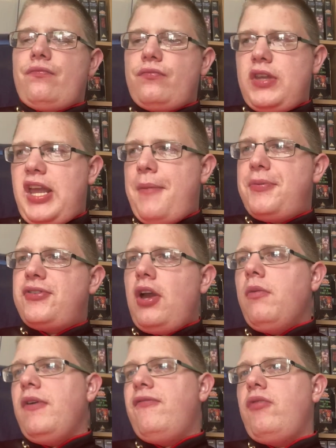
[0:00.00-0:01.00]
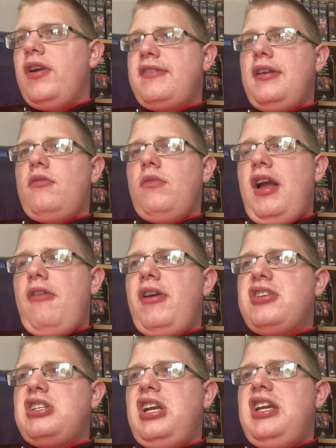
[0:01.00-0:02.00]
the episode with Wesley, where
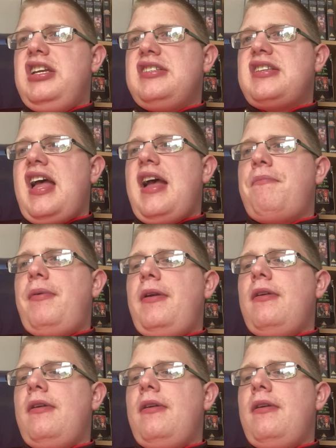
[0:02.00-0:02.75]
Wesley is there